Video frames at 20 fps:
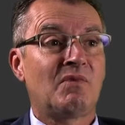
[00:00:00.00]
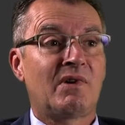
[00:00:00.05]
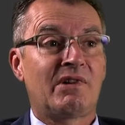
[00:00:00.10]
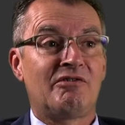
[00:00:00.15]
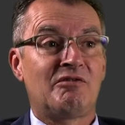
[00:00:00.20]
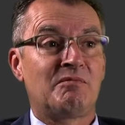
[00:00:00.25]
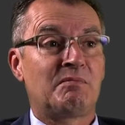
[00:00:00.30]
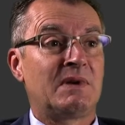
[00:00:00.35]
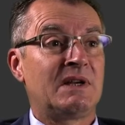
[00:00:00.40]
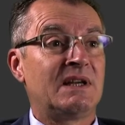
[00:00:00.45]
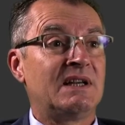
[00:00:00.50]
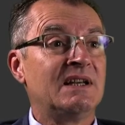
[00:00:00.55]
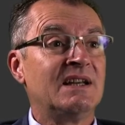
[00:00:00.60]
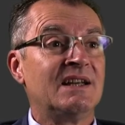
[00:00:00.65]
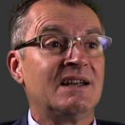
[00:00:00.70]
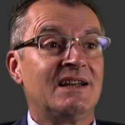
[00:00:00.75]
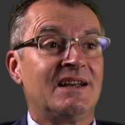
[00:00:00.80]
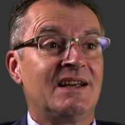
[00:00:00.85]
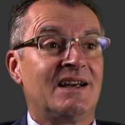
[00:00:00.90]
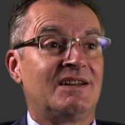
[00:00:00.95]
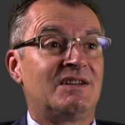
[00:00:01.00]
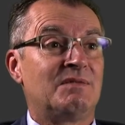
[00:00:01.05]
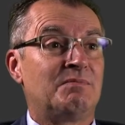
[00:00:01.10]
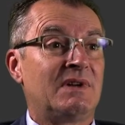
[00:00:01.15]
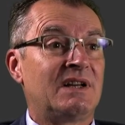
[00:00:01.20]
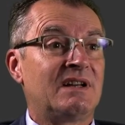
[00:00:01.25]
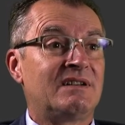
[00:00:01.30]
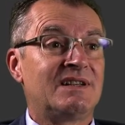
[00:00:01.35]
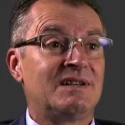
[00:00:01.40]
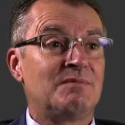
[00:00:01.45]
whether it be a
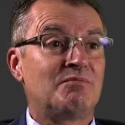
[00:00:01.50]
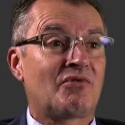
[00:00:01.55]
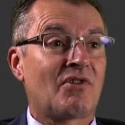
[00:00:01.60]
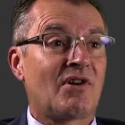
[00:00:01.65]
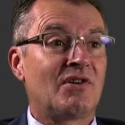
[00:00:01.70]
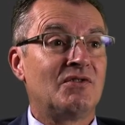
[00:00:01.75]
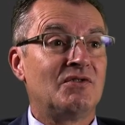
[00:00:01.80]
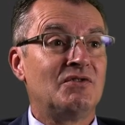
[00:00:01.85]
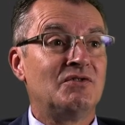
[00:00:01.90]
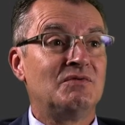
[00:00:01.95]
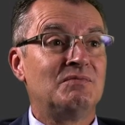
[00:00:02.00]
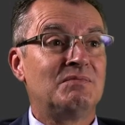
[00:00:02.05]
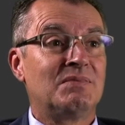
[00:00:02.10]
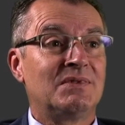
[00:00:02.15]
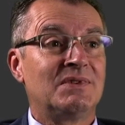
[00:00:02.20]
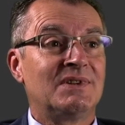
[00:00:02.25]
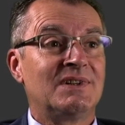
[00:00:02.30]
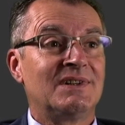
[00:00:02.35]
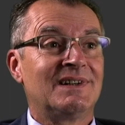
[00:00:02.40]
turbidity probe